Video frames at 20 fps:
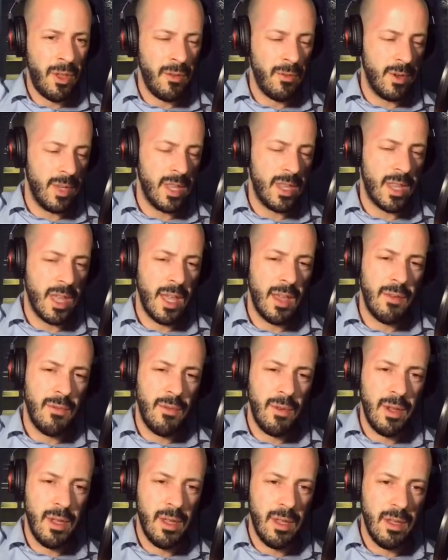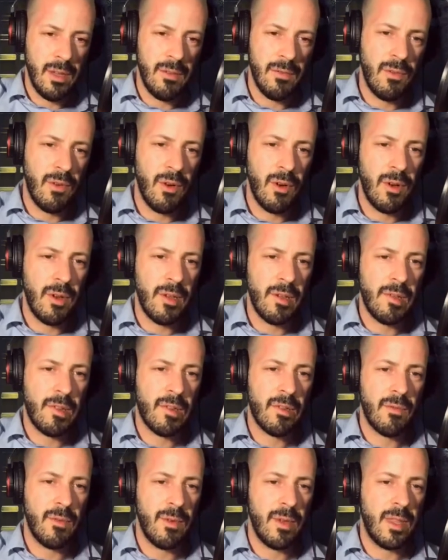With every
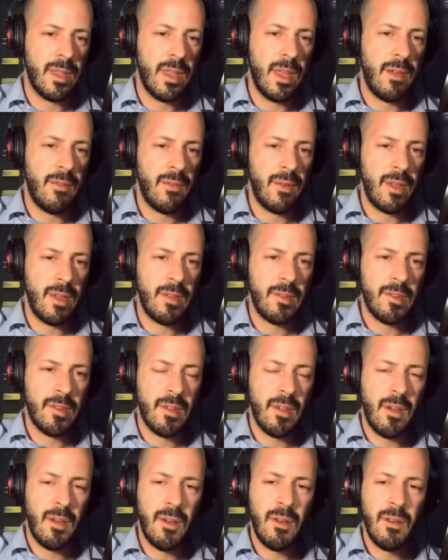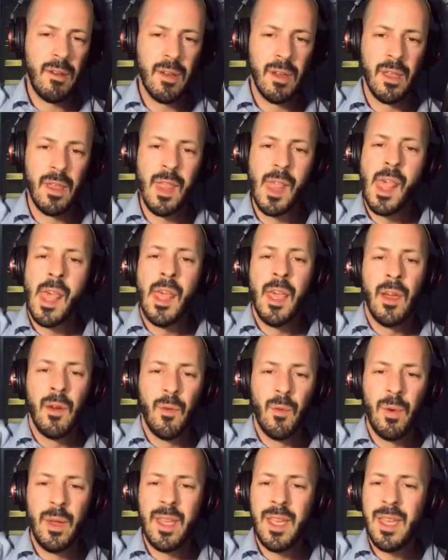voice, with every song,
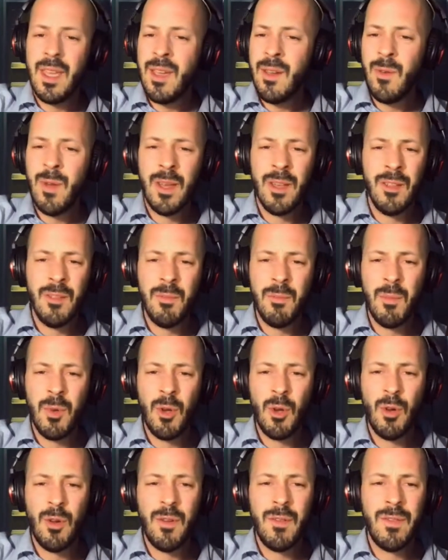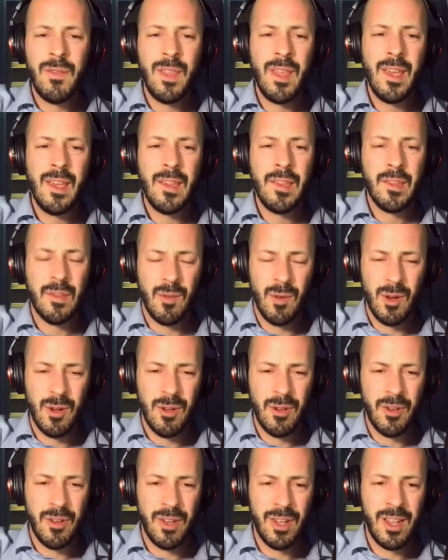we will move this
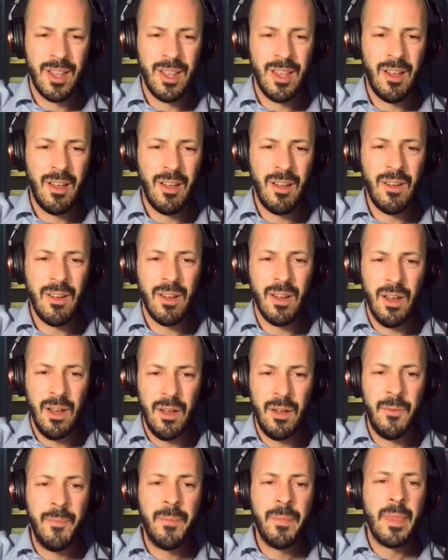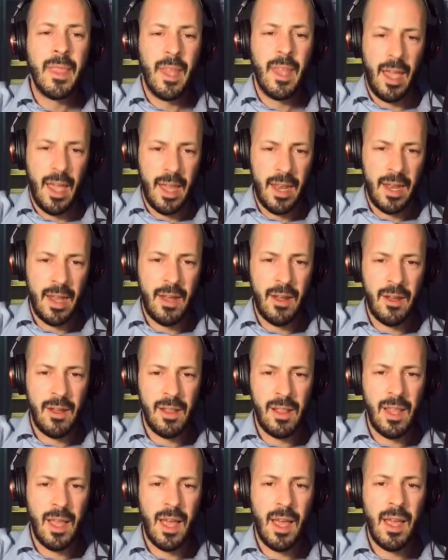world along, and our
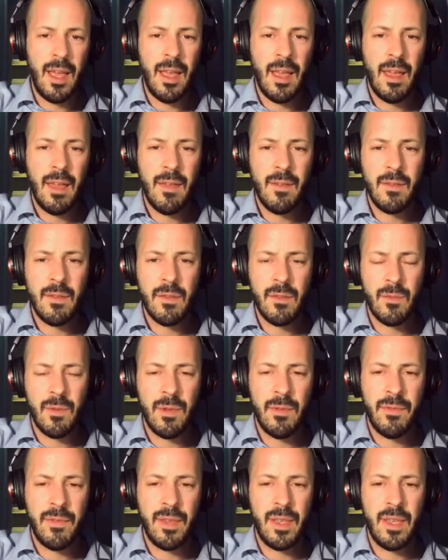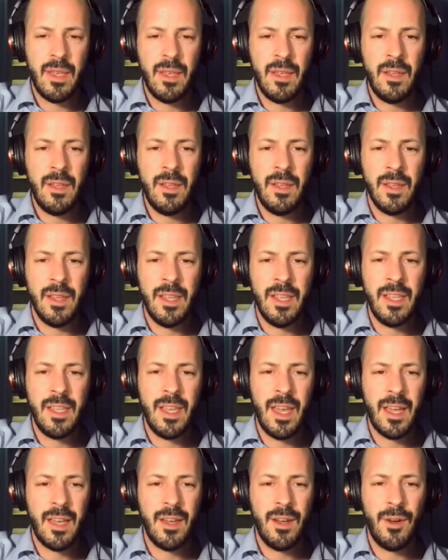lives will feel the
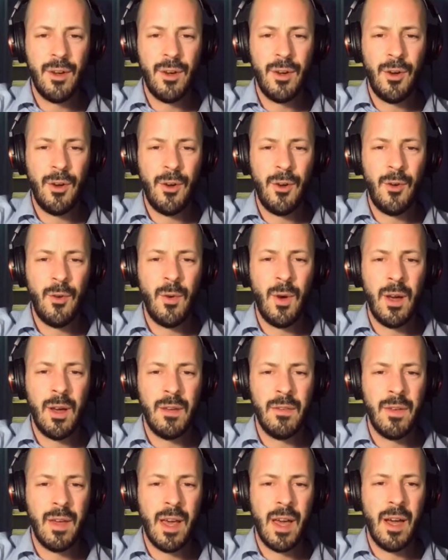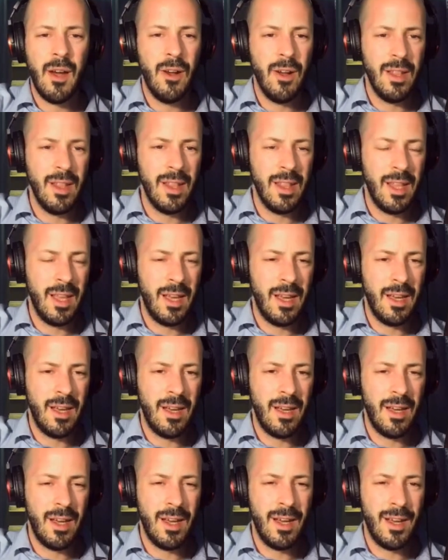echo of our
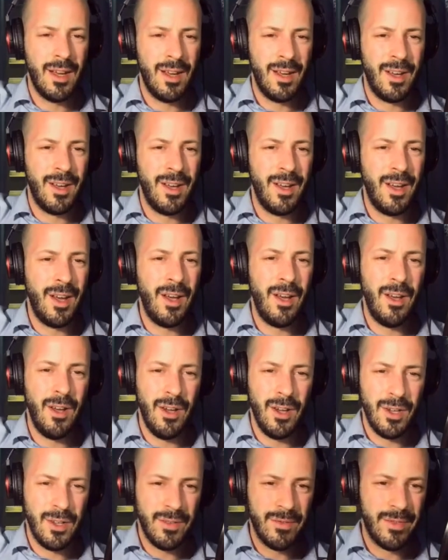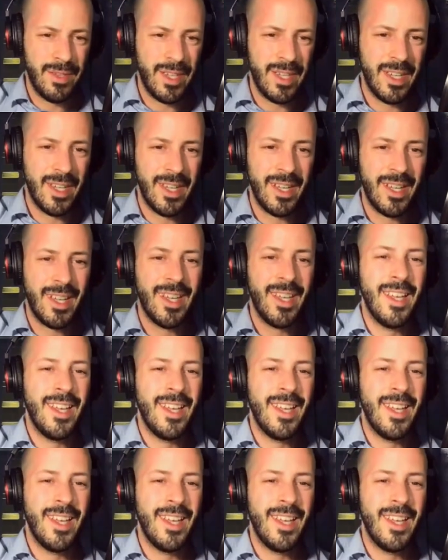loving.